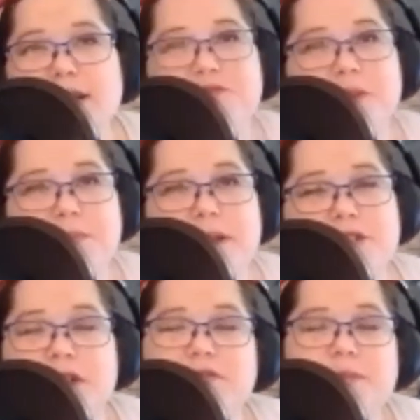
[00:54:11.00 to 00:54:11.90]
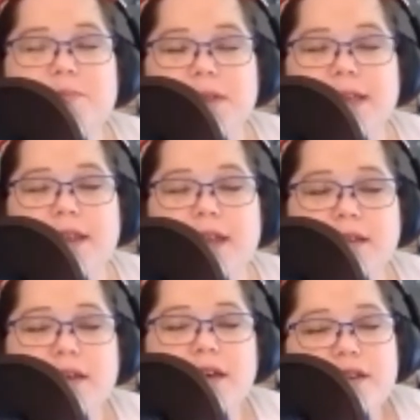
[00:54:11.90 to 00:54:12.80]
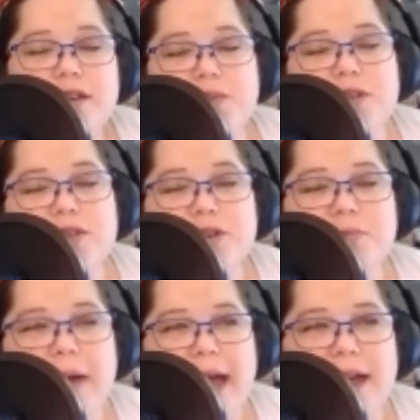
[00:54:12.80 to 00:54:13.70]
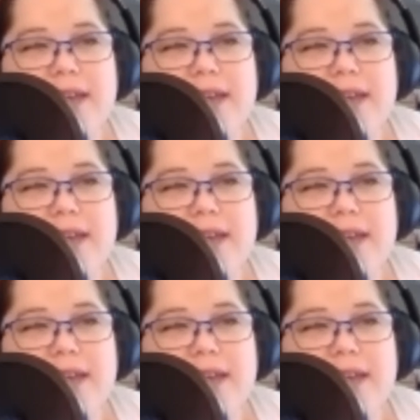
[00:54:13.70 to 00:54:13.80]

you've been measuring it from the beginning, you can look back,